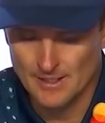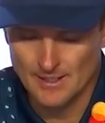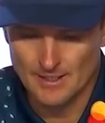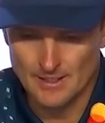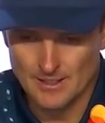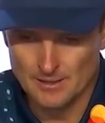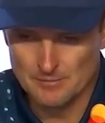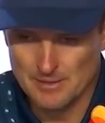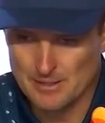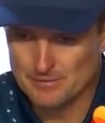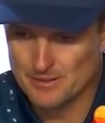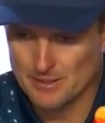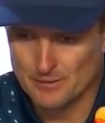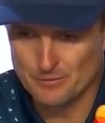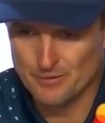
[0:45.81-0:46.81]
Left
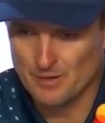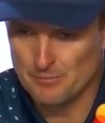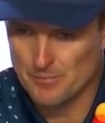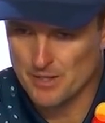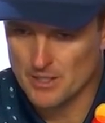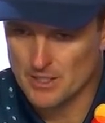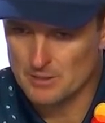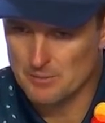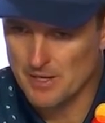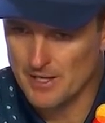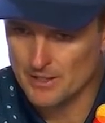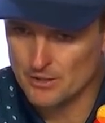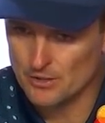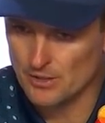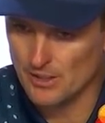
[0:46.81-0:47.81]
it in the front bunker, but had
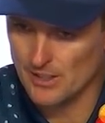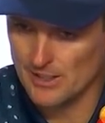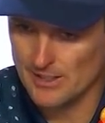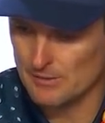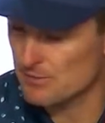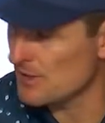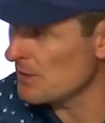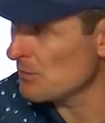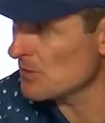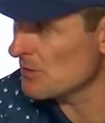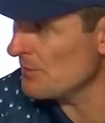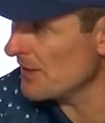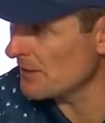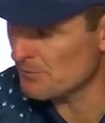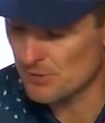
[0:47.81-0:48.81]
a good lie and was able to
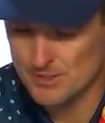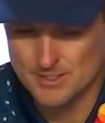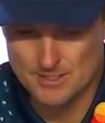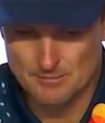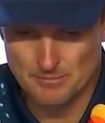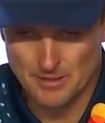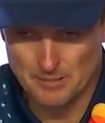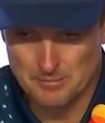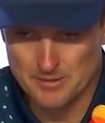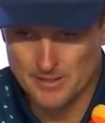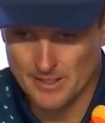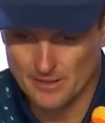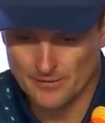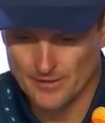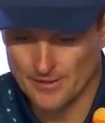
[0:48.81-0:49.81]
make pretty simple up and down